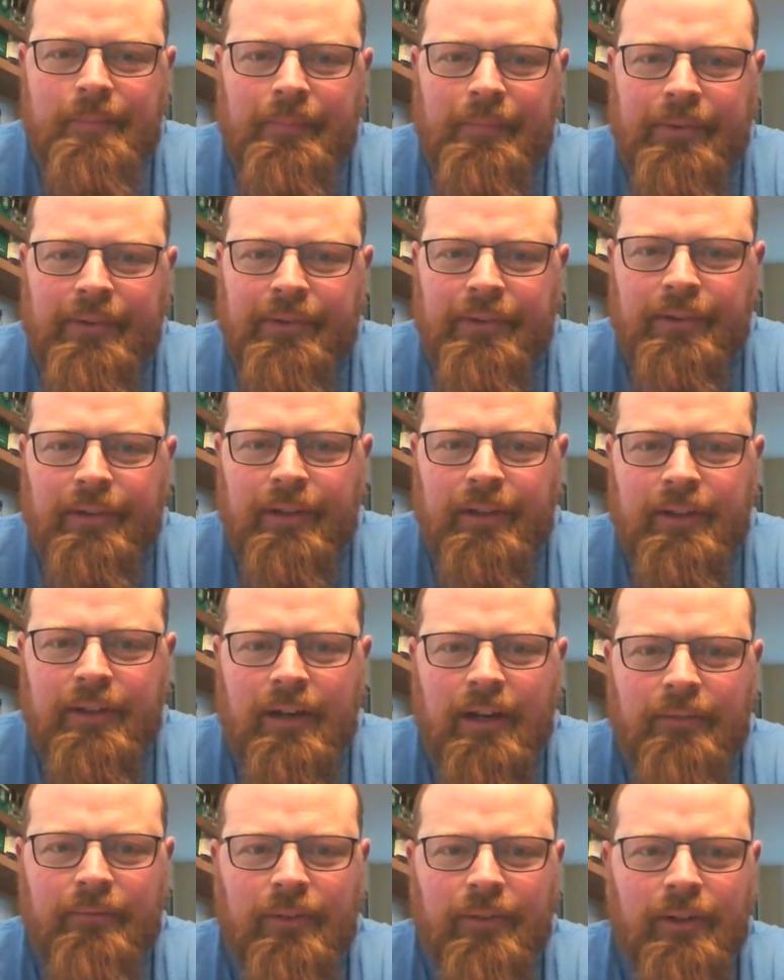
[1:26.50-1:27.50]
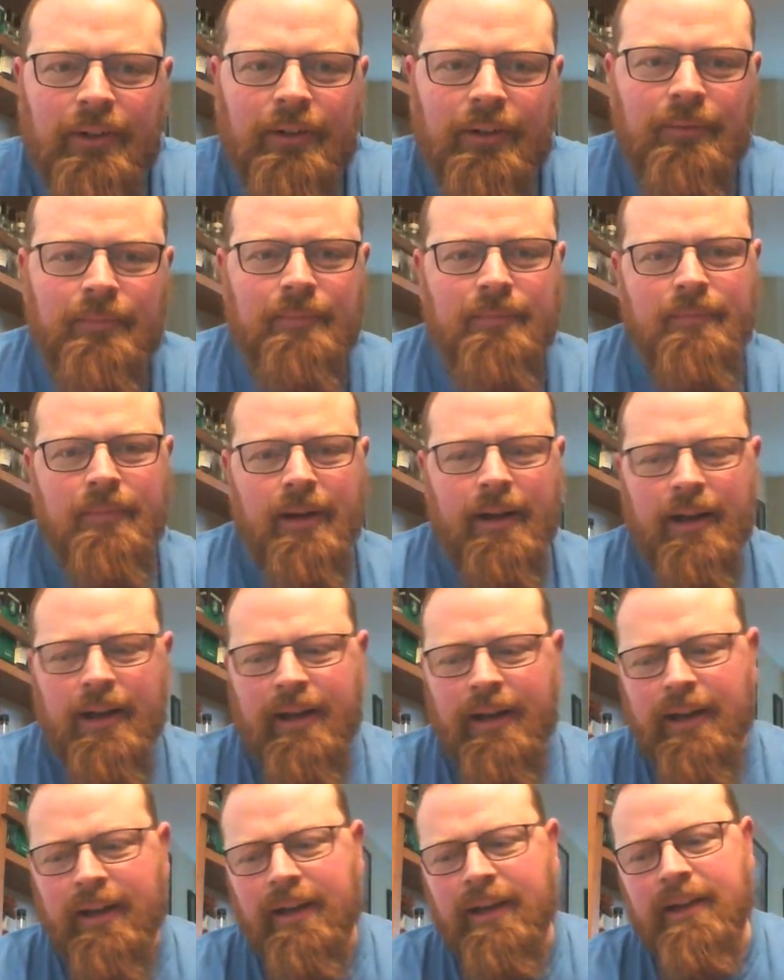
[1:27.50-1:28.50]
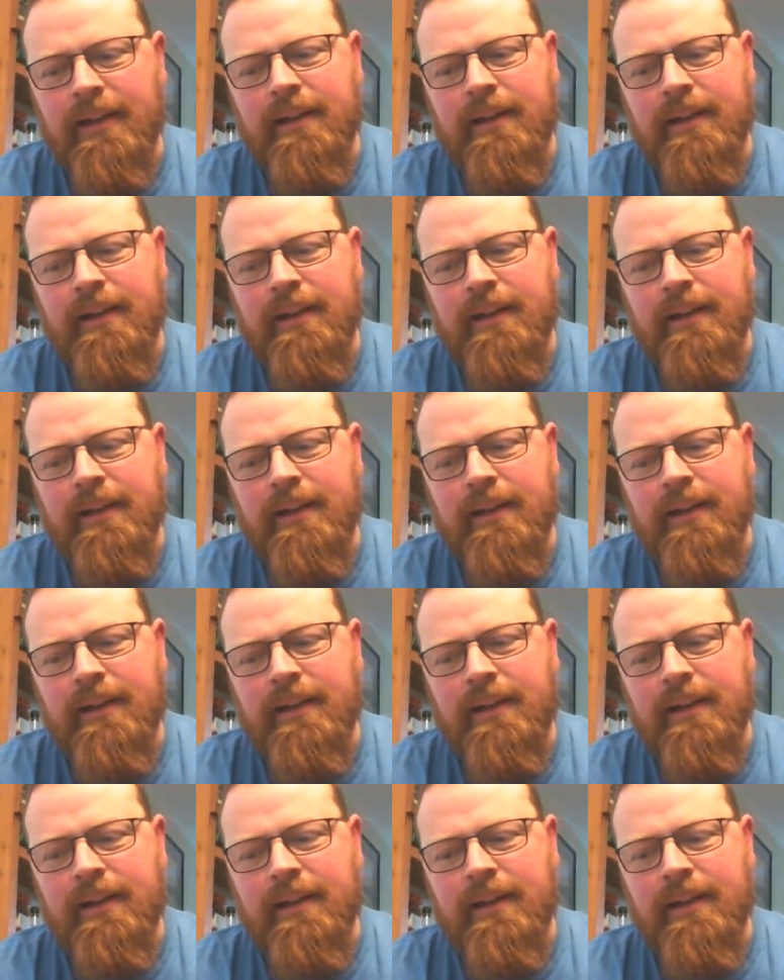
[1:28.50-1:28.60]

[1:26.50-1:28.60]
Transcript: This is a cover by